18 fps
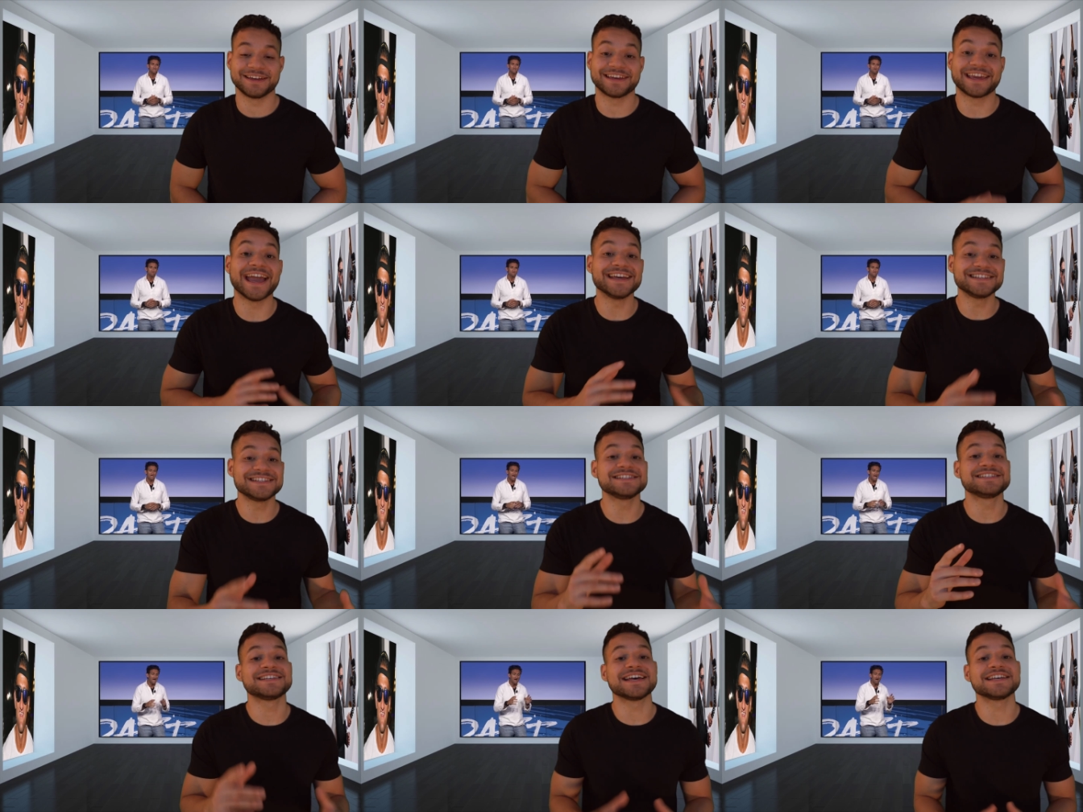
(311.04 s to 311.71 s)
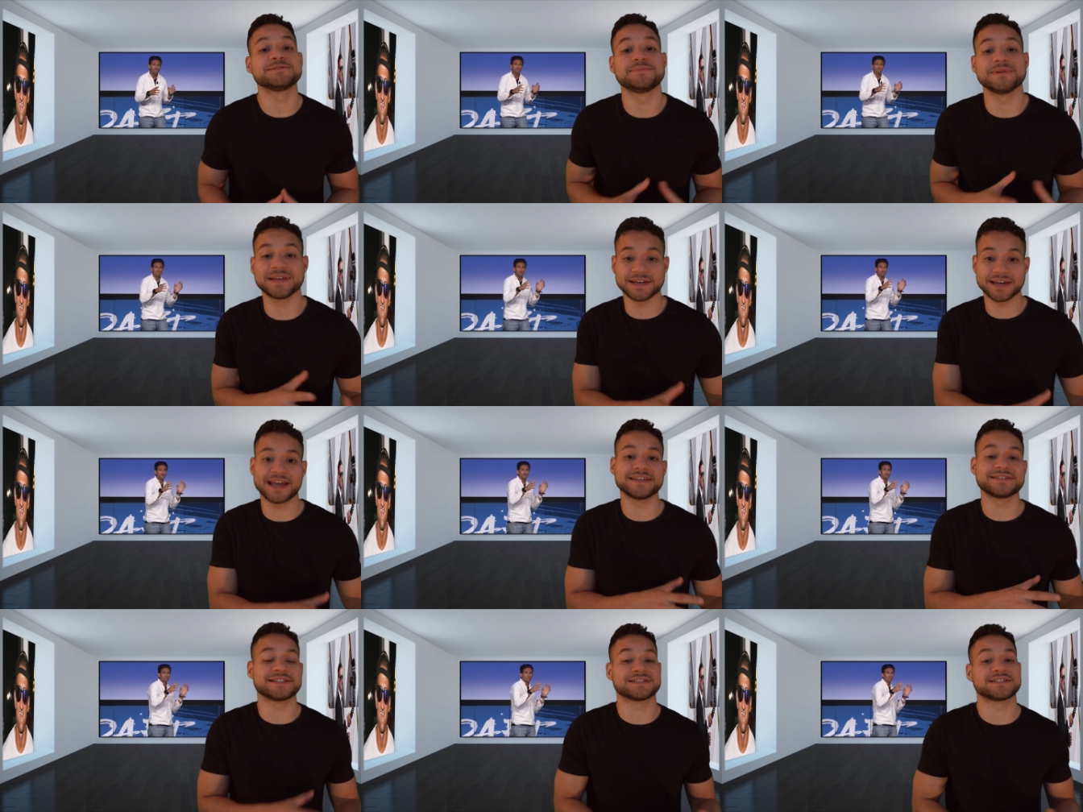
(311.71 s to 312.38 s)
Casey says being
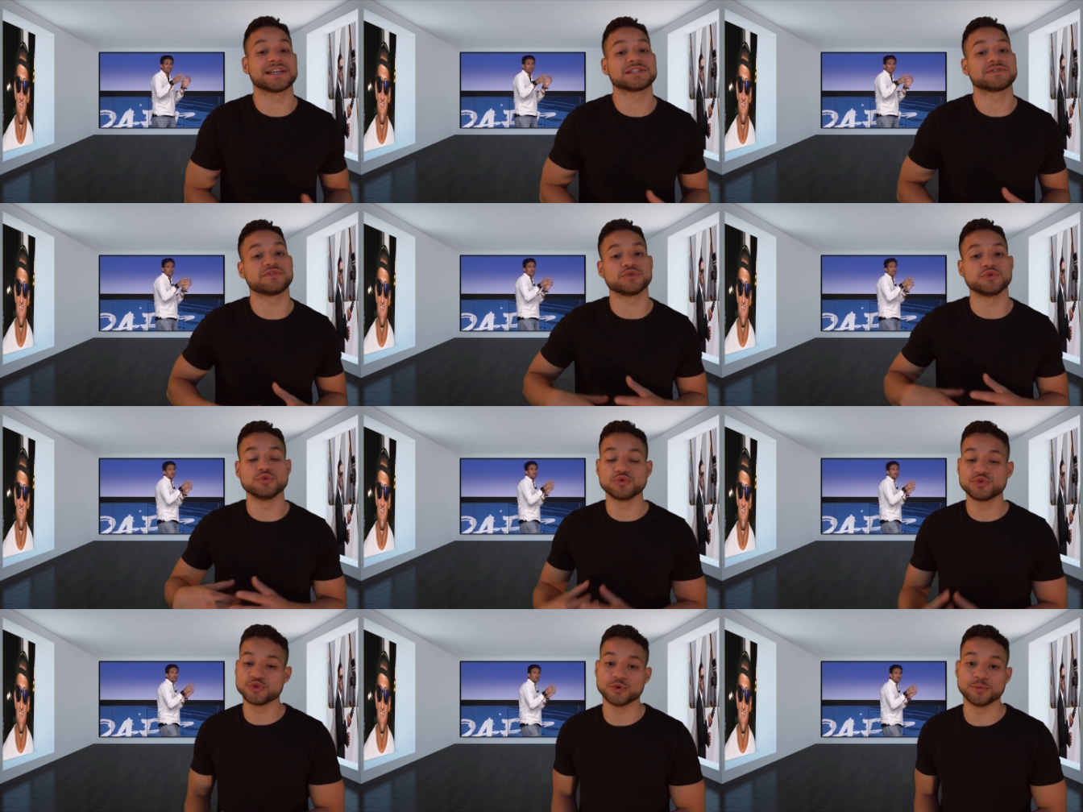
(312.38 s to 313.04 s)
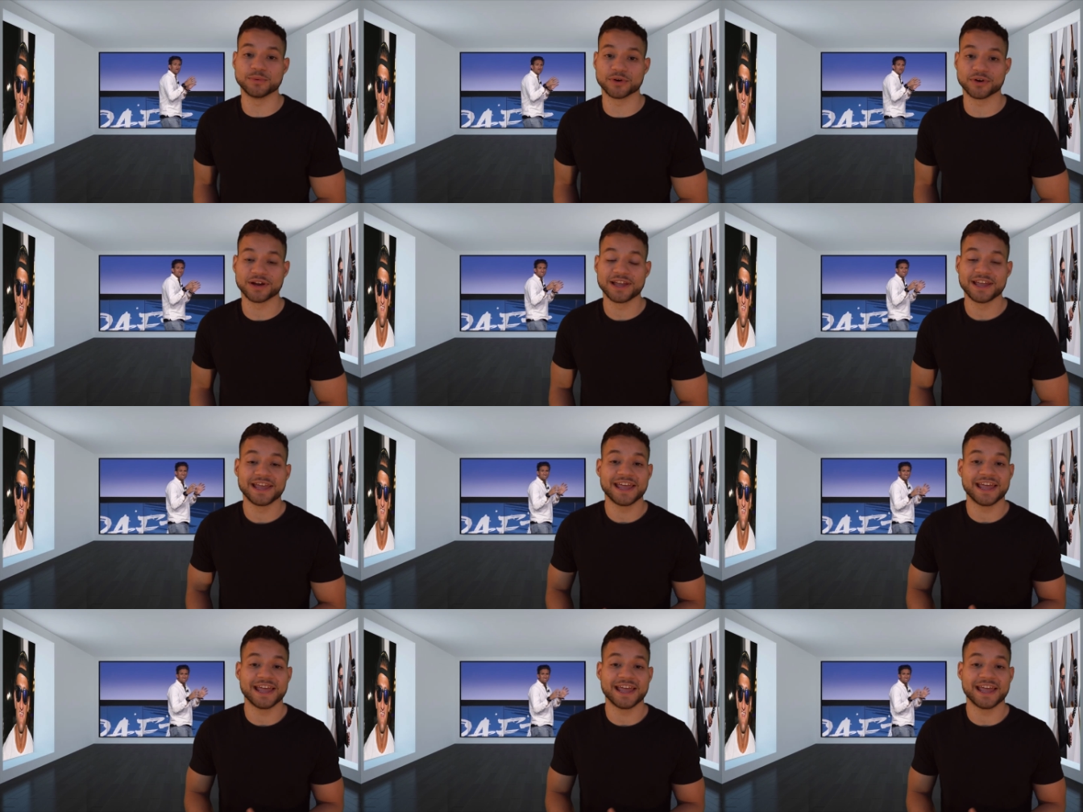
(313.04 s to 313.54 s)
a successful YouTuber,